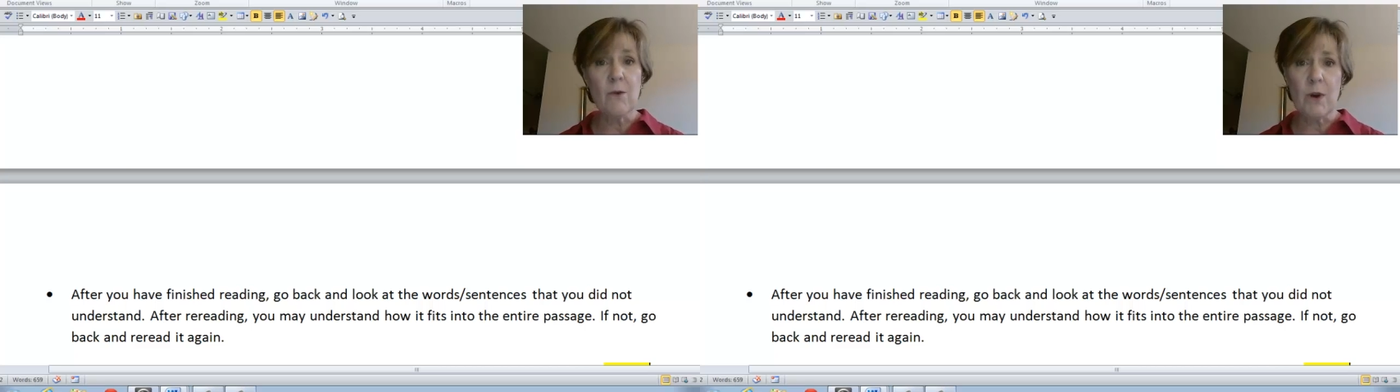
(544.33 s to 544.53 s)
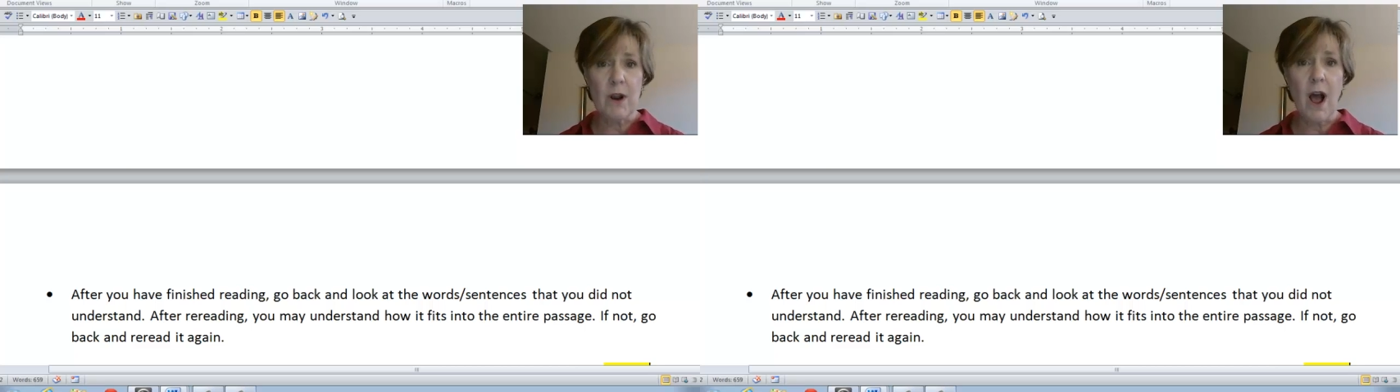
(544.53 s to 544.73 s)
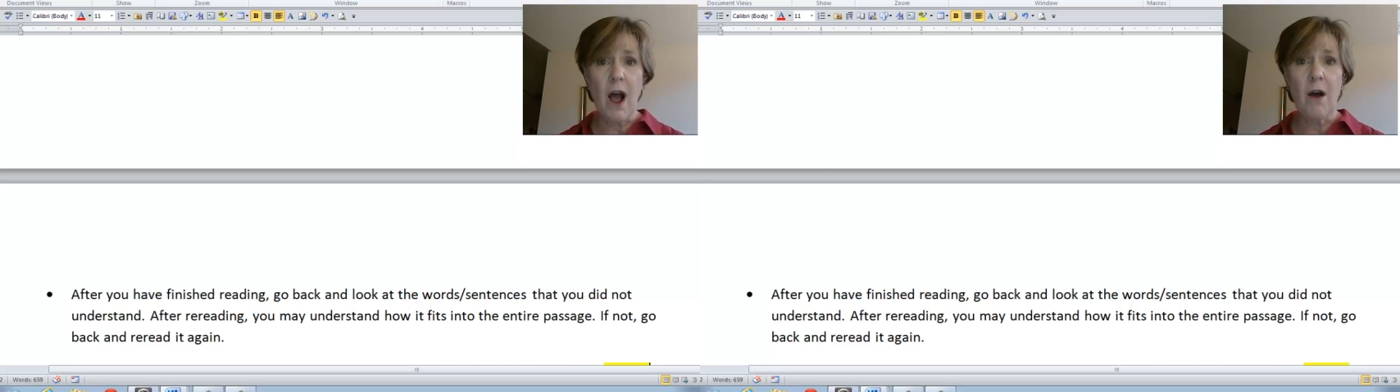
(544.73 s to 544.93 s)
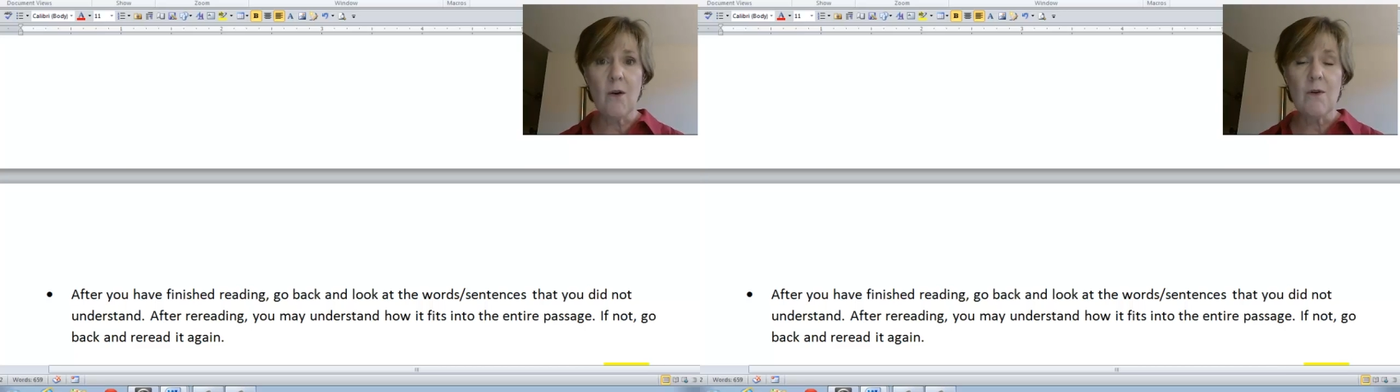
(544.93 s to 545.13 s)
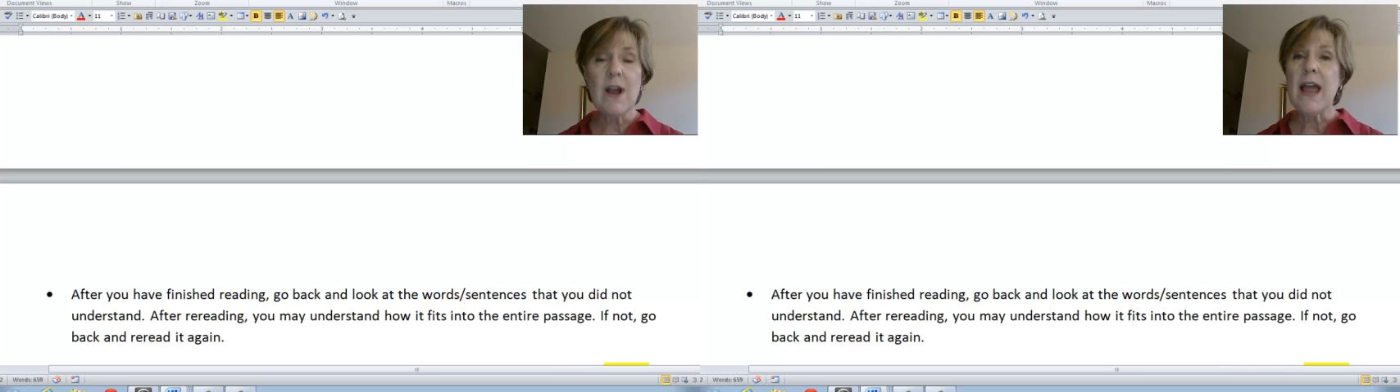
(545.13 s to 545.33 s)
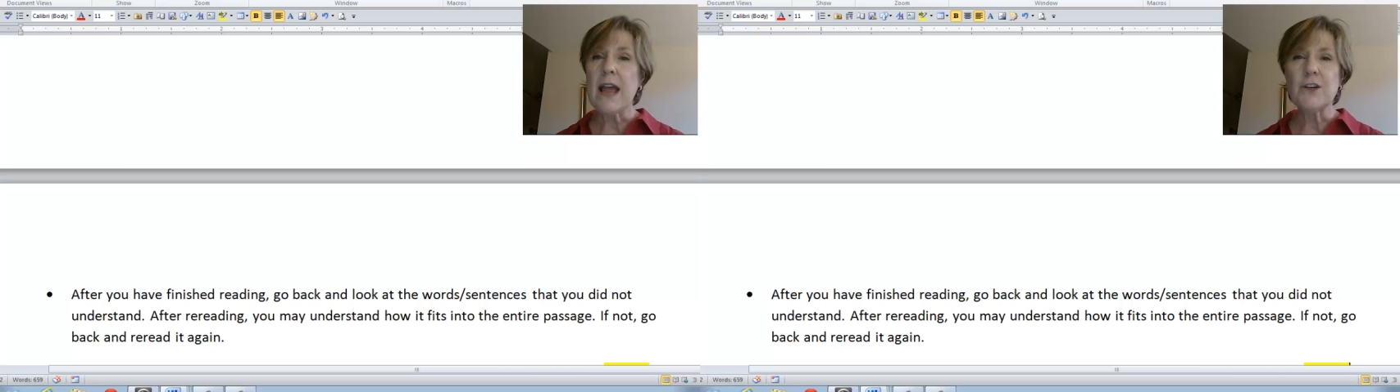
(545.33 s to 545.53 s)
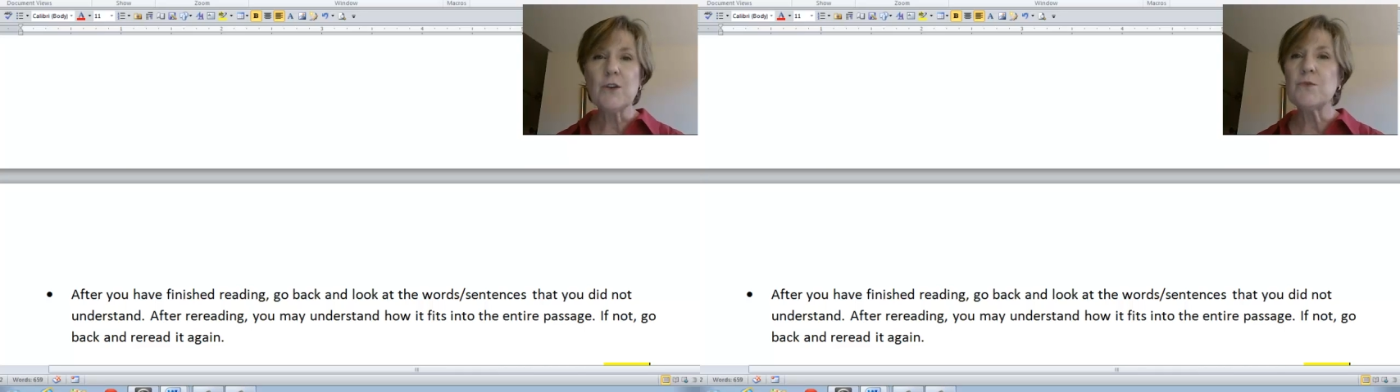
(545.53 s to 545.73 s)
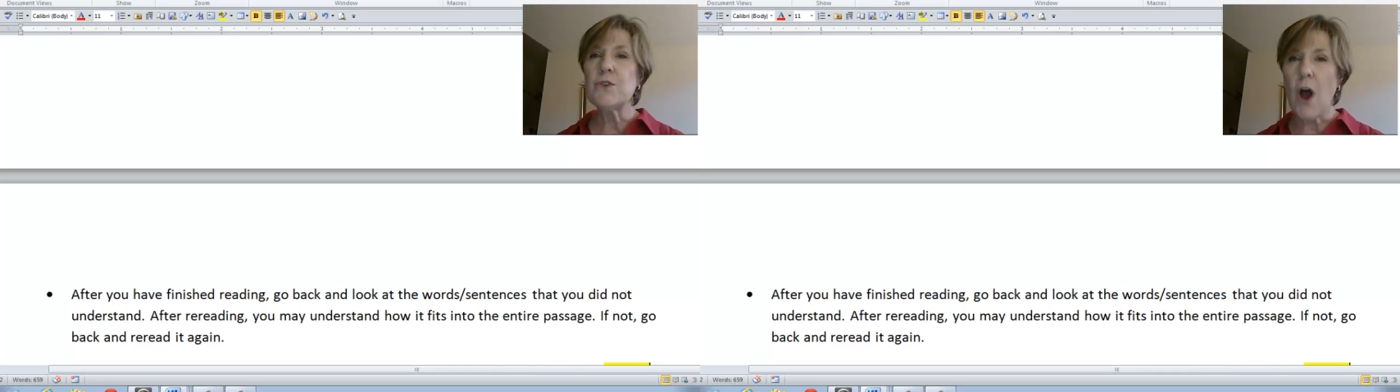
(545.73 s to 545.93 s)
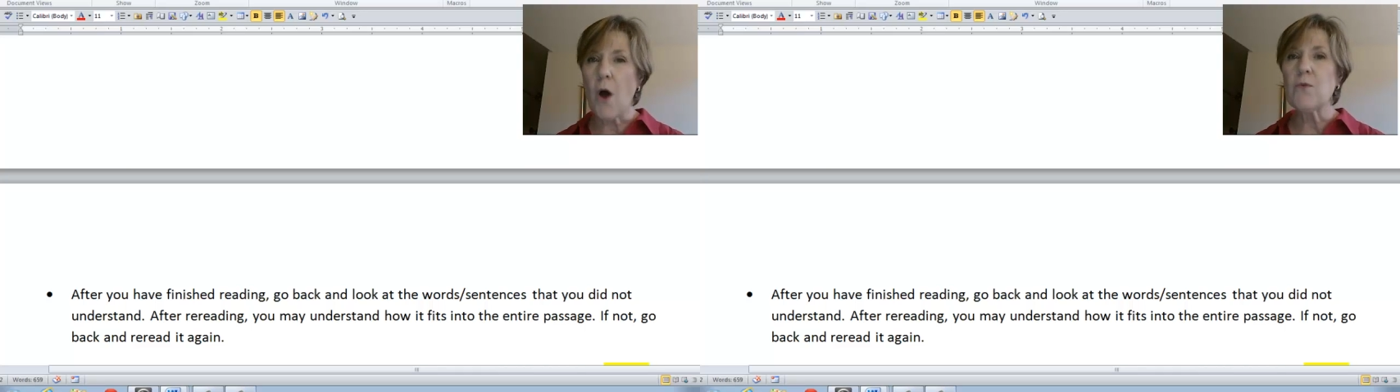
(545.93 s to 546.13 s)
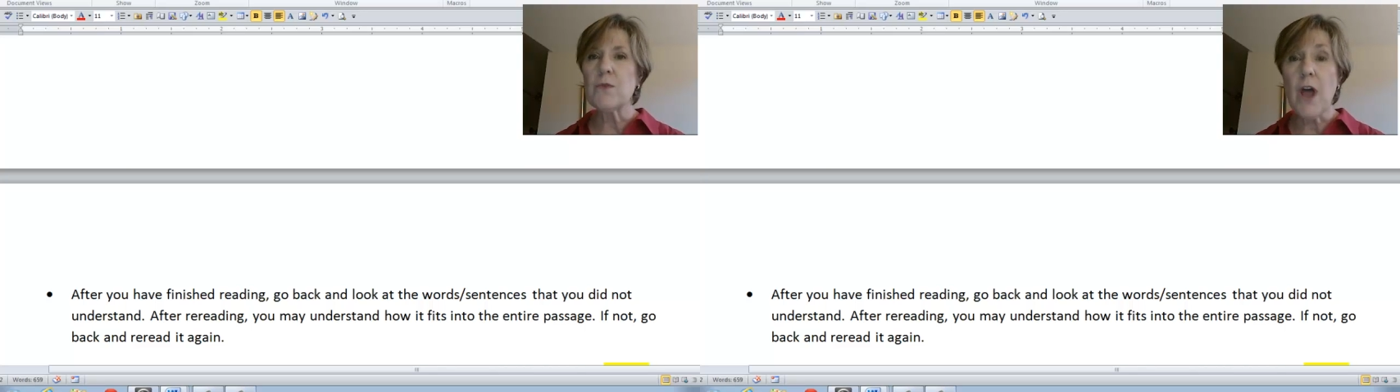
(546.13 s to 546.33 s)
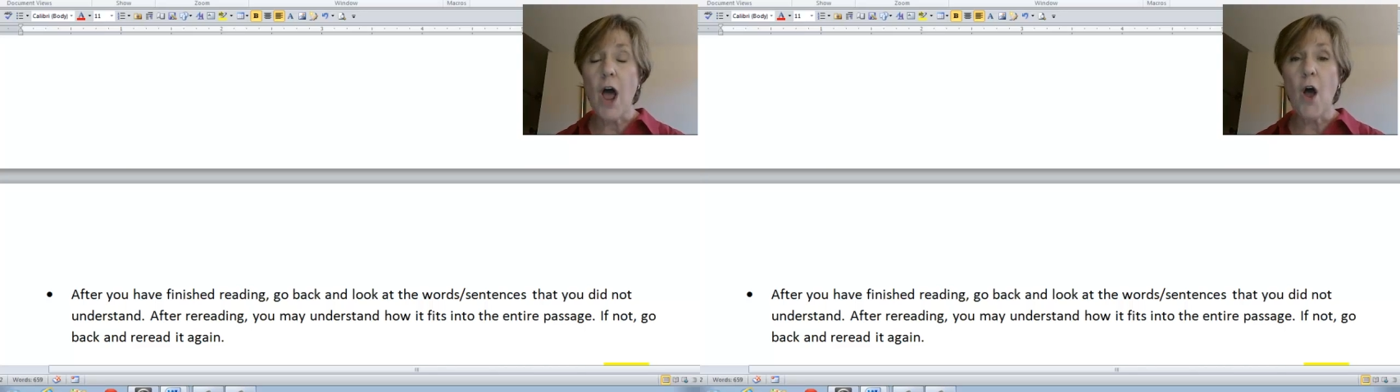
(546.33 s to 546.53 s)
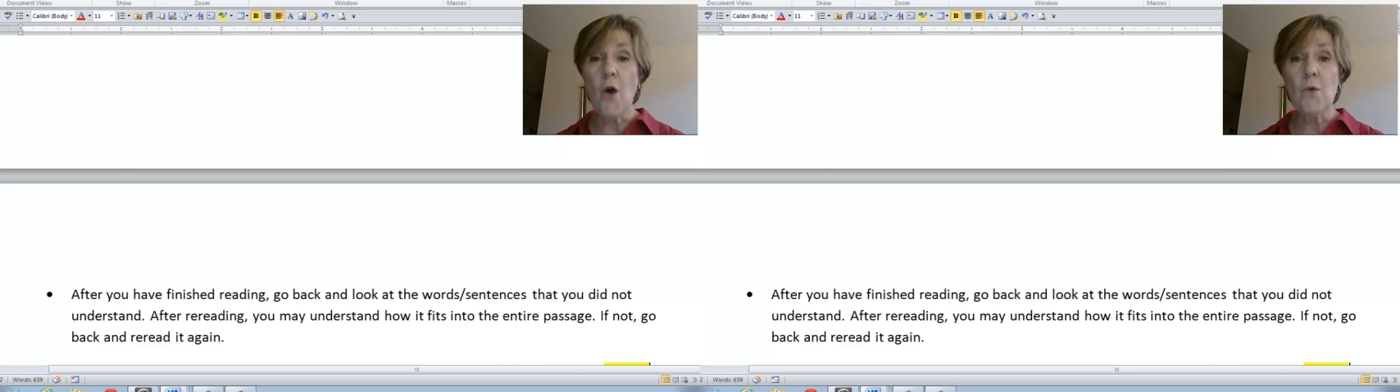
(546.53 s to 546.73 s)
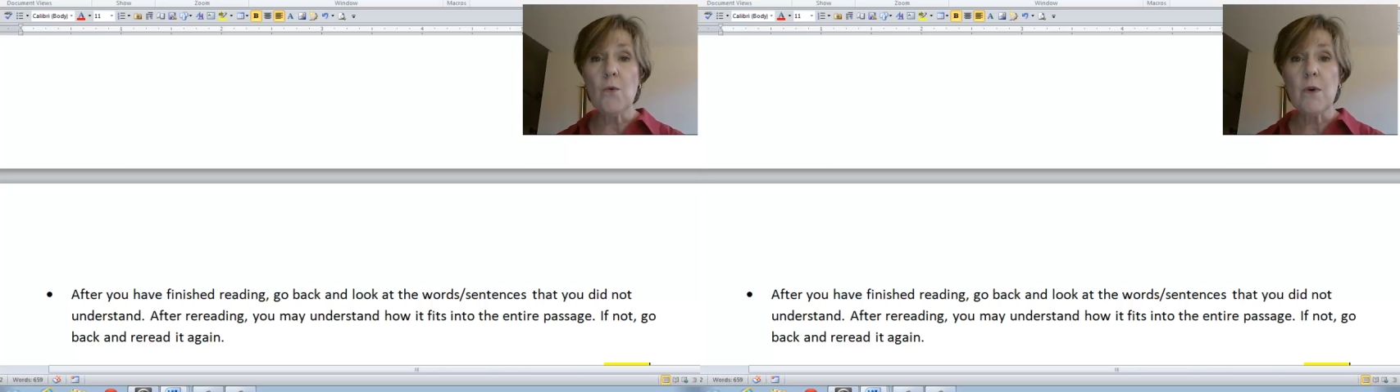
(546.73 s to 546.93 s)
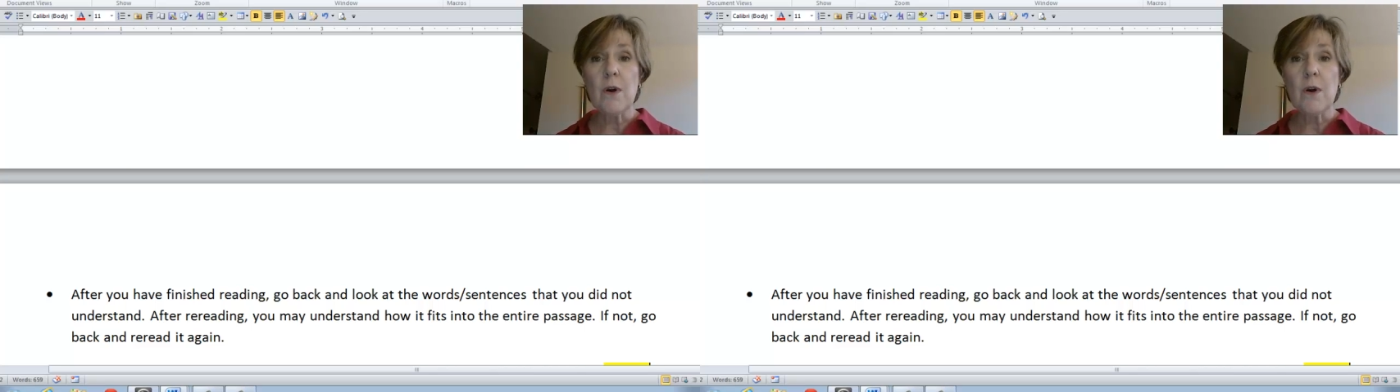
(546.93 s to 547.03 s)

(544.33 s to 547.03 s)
recall and you don't know